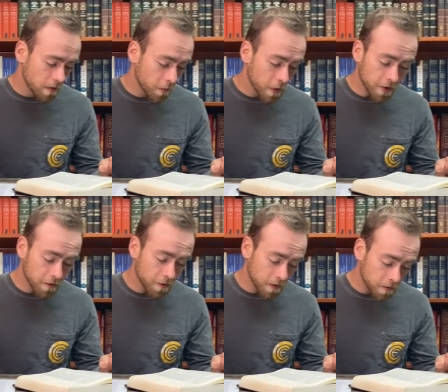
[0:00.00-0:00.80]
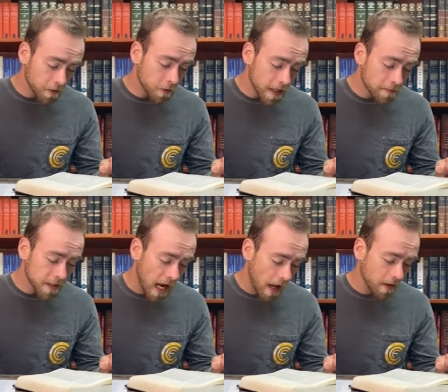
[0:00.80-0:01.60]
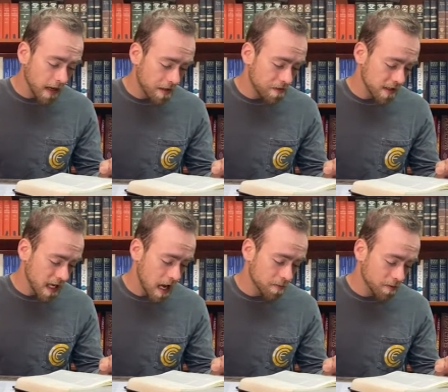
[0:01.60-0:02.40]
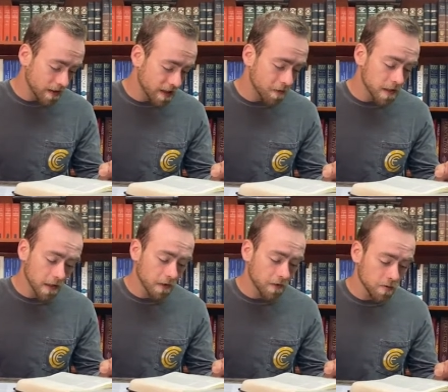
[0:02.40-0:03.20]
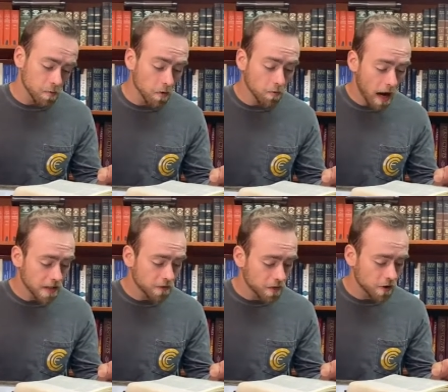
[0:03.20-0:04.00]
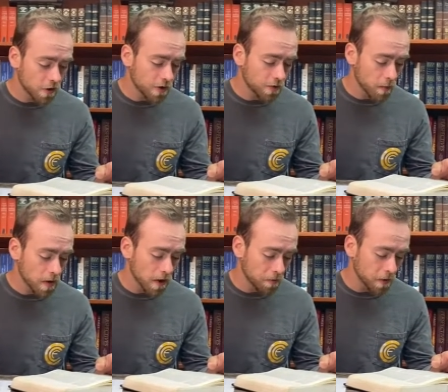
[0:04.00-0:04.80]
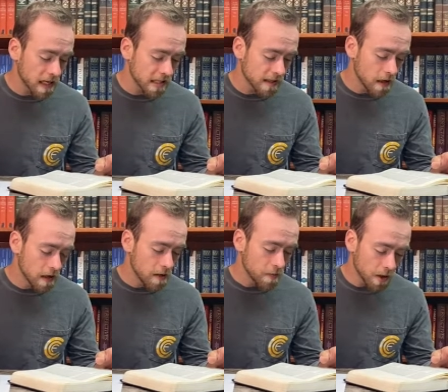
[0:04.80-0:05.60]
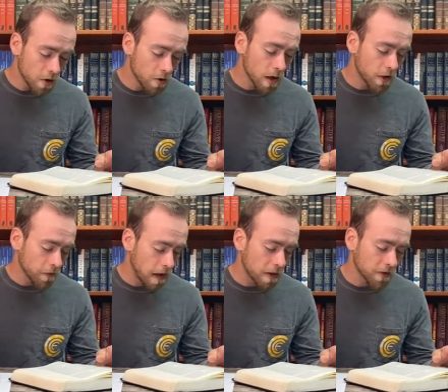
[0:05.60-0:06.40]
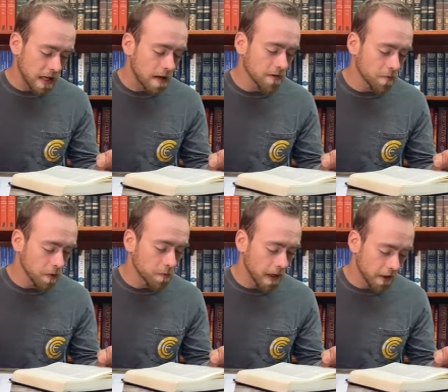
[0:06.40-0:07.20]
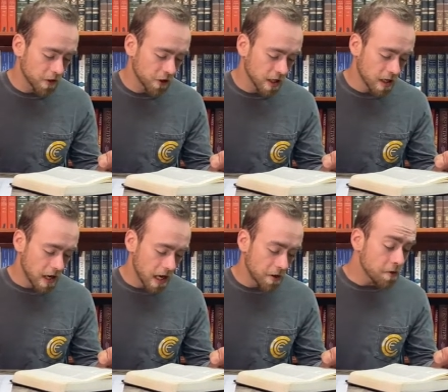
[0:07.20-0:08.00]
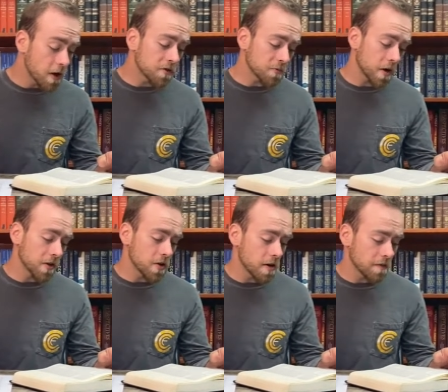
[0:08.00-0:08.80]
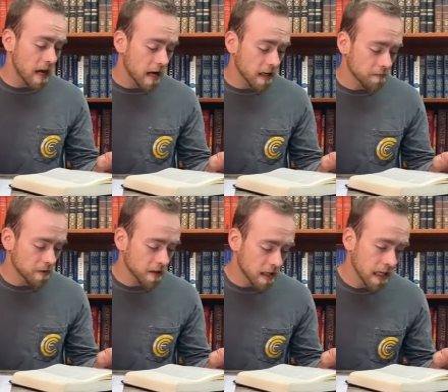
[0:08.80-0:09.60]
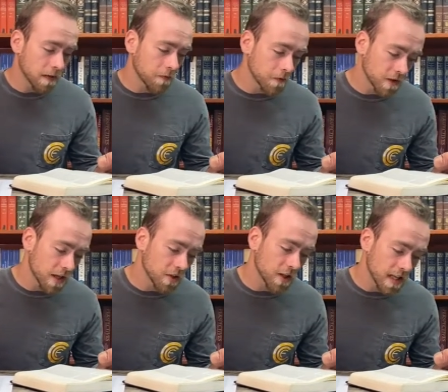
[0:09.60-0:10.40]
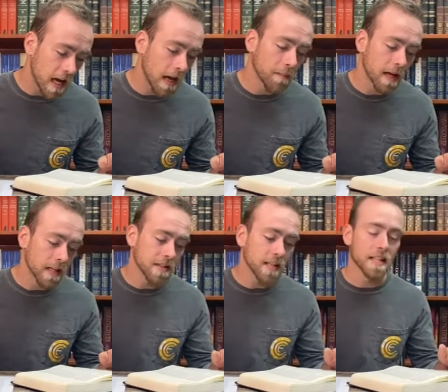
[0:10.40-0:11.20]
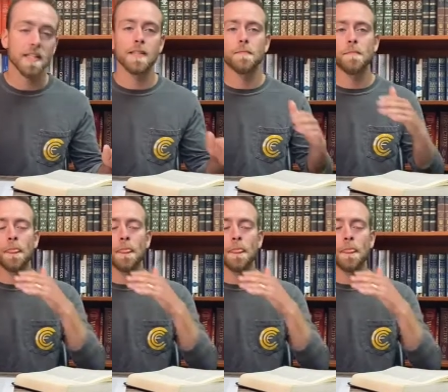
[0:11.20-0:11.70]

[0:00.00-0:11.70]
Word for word: For if you keep silent at this time, relief and deliverance will rise for the Jews from another place, but you and your father's house will perish. And who knows whether you have not come to the kingdom for such a time as this.